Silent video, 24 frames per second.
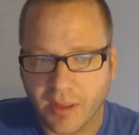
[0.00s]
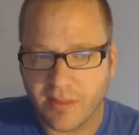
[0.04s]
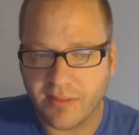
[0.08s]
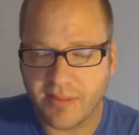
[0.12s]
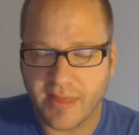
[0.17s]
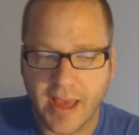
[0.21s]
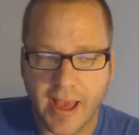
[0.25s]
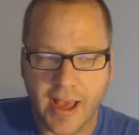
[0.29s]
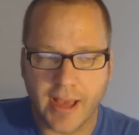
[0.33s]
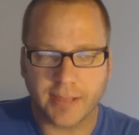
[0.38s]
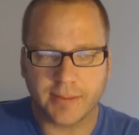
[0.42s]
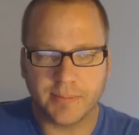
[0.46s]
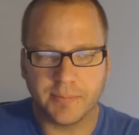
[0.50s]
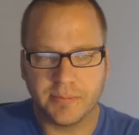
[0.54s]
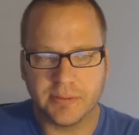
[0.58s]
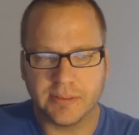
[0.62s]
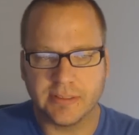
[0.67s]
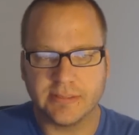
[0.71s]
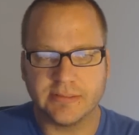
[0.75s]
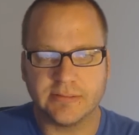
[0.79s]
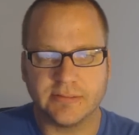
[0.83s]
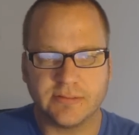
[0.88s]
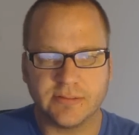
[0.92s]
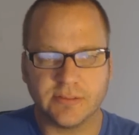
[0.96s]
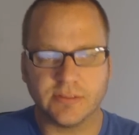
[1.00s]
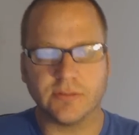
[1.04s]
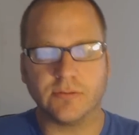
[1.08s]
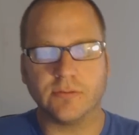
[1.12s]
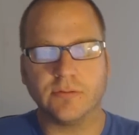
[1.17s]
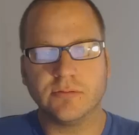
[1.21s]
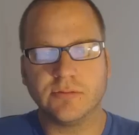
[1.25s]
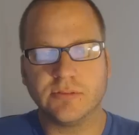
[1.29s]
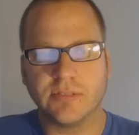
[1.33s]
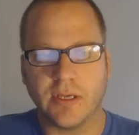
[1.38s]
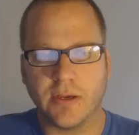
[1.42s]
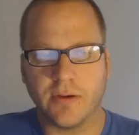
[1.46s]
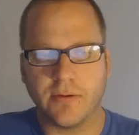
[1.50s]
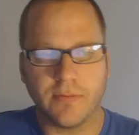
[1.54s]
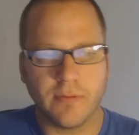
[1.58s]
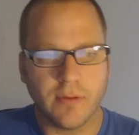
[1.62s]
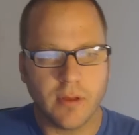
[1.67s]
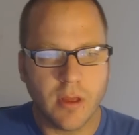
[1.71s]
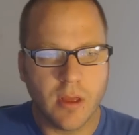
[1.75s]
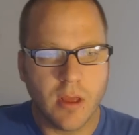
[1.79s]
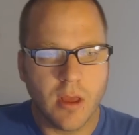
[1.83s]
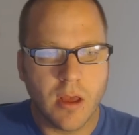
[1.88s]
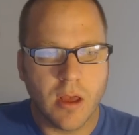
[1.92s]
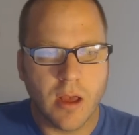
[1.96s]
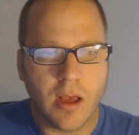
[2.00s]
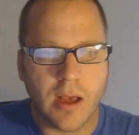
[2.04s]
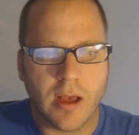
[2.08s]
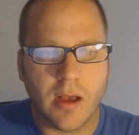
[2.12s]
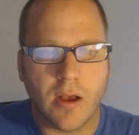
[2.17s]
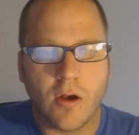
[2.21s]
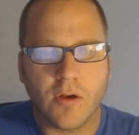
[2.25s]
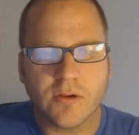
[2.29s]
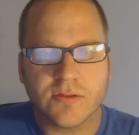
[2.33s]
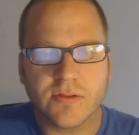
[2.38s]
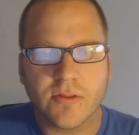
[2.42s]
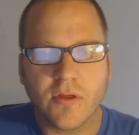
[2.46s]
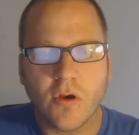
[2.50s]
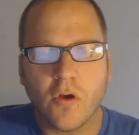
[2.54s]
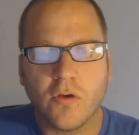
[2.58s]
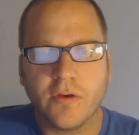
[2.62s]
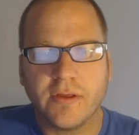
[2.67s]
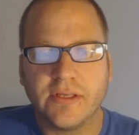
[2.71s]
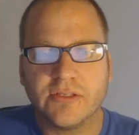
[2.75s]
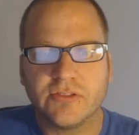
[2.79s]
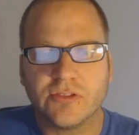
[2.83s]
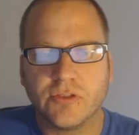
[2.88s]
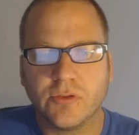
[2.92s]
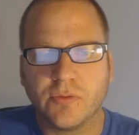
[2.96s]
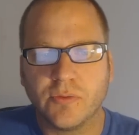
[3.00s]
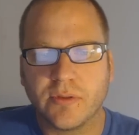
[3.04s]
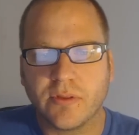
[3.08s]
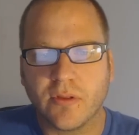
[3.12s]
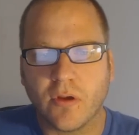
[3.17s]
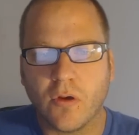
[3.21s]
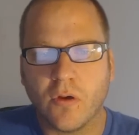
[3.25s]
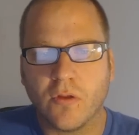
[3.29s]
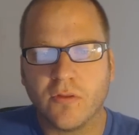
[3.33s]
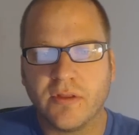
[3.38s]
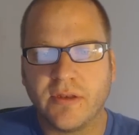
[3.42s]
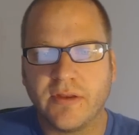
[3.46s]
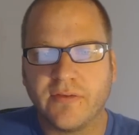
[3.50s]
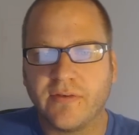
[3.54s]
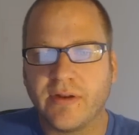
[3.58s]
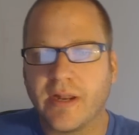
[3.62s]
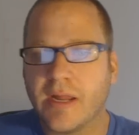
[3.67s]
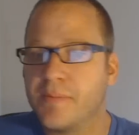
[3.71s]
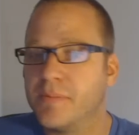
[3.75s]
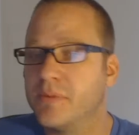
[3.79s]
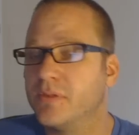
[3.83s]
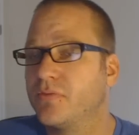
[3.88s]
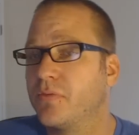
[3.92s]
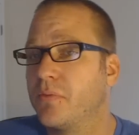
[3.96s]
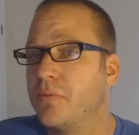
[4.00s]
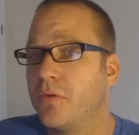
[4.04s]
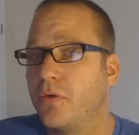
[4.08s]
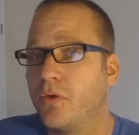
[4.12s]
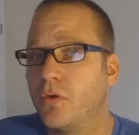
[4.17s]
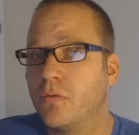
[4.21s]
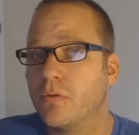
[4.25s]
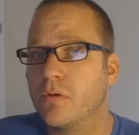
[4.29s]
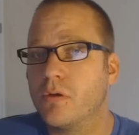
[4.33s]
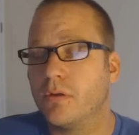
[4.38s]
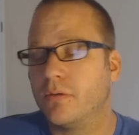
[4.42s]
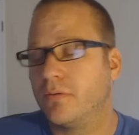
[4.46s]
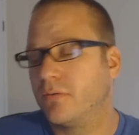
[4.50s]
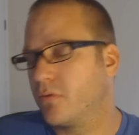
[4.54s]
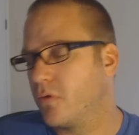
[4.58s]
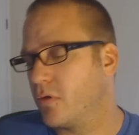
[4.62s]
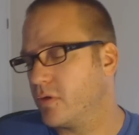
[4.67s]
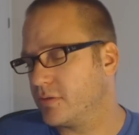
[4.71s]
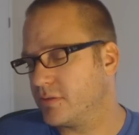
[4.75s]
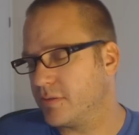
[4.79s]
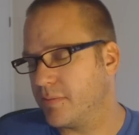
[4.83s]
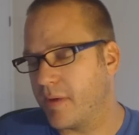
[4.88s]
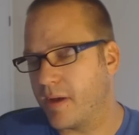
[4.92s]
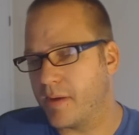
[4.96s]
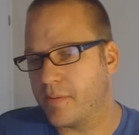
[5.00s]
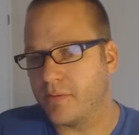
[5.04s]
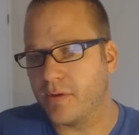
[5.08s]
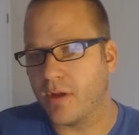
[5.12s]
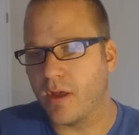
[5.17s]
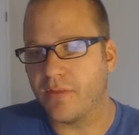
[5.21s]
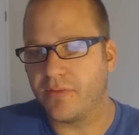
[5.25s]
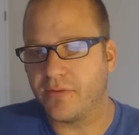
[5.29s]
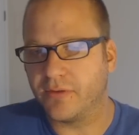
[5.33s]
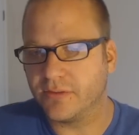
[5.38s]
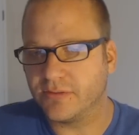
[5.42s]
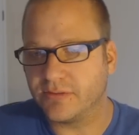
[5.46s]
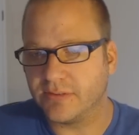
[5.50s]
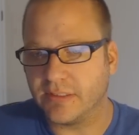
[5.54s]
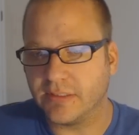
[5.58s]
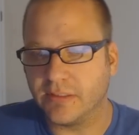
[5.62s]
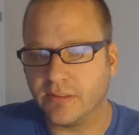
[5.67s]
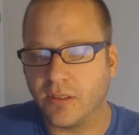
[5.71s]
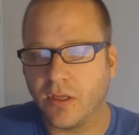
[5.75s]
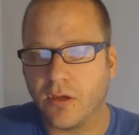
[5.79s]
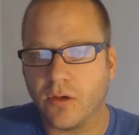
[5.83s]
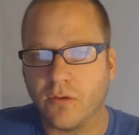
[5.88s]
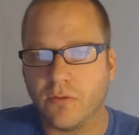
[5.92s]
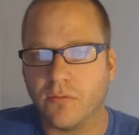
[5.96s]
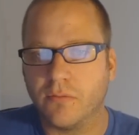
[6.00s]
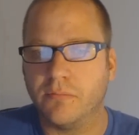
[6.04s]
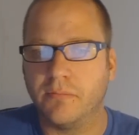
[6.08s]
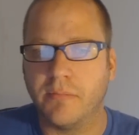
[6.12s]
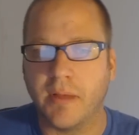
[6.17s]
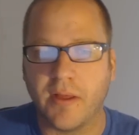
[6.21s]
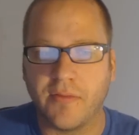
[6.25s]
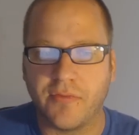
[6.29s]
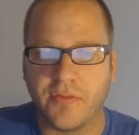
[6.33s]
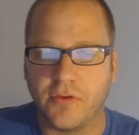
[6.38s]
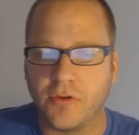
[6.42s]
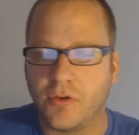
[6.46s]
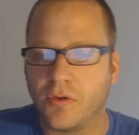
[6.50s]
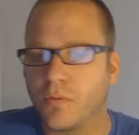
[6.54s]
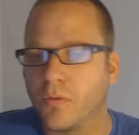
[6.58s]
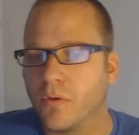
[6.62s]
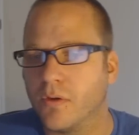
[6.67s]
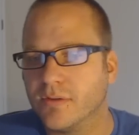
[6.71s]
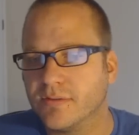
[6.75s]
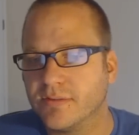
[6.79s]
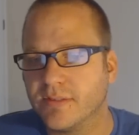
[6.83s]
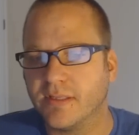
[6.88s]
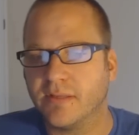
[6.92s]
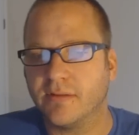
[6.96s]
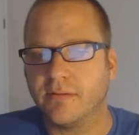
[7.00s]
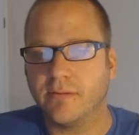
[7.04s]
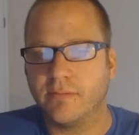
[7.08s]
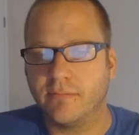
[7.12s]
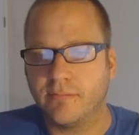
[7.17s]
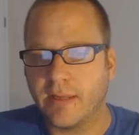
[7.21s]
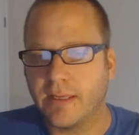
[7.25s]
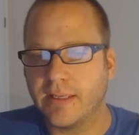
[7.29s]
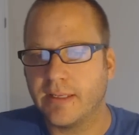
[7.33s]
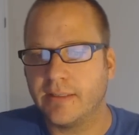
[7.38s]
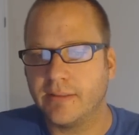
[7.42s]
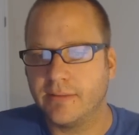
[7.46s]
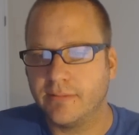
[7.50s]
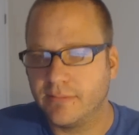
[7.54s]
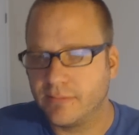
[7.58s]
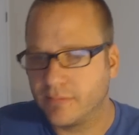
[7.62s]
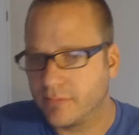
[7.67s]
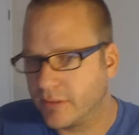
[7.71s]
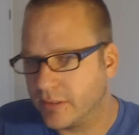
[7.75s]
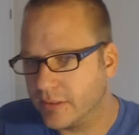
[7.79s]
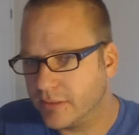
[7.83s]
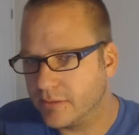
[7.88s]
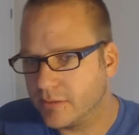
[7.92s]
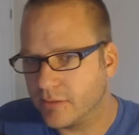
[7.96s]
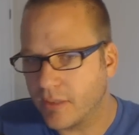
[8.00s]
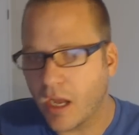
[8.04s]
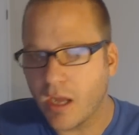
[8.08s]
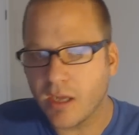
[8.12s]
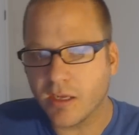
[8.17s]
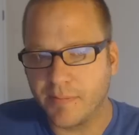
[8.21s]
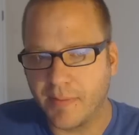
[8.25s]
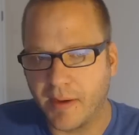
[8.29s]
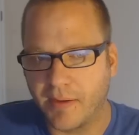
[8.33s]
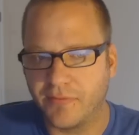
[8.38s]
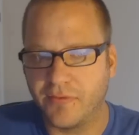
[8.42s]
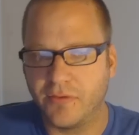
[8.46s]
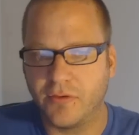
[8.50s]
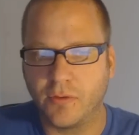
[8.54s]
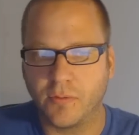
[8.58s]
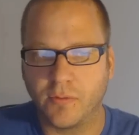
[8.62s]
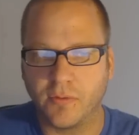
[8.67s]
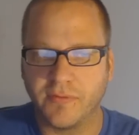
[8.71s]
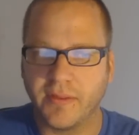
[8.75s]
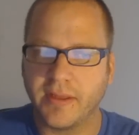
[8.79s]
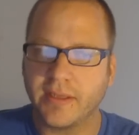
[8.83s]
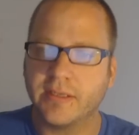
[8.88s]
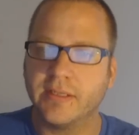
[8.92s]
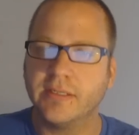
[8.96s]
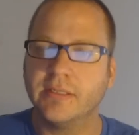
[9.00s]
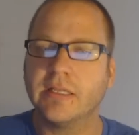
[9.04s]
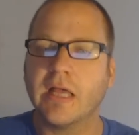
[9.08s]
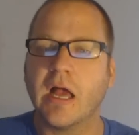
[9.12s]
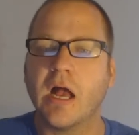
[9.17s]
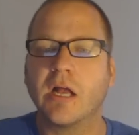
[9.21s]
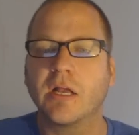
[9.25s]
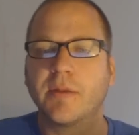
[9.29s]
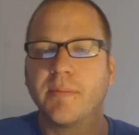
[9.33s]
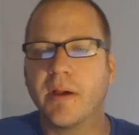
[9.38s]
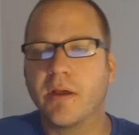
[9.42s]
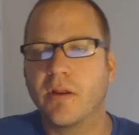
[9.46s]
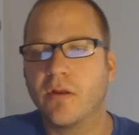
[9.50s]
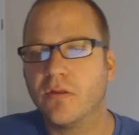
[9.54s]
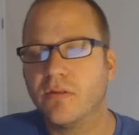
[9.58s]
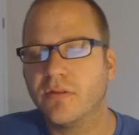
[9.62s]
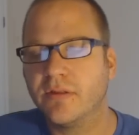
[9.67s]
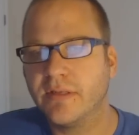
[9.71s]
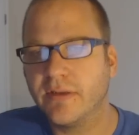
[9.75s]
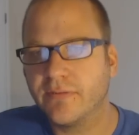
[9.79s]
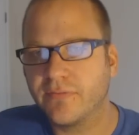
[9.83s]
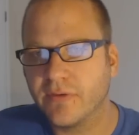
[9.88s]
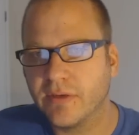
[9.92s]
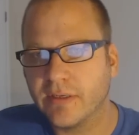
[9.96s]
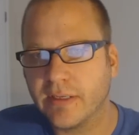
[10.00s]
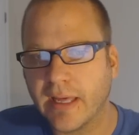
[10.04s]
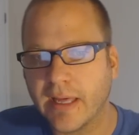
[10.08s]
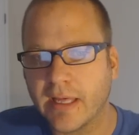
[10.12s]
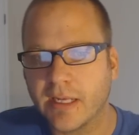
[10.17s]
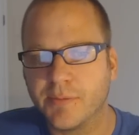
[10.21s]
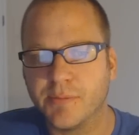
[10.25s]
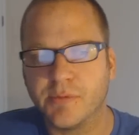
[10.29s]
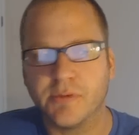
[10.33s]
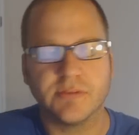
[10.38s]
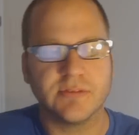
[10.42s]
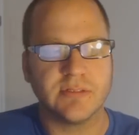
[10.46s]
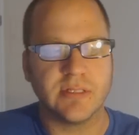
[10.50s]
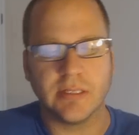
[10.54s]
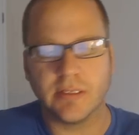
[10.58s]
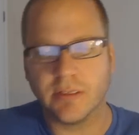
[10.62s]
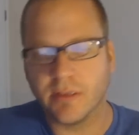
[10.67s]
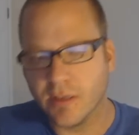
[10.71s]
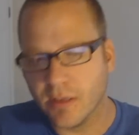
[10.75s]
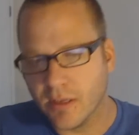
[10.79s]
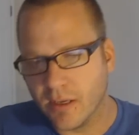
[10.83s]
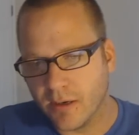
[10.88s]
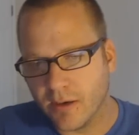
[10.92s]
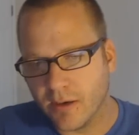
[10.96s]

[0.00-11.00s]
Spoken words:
that, please do so. Also, the whole issue with all the different animals from the New World. Of course, the Bible authors didn't know about the New World, so they couldn't talk about the New World. They couldn't talk about all the different animals, the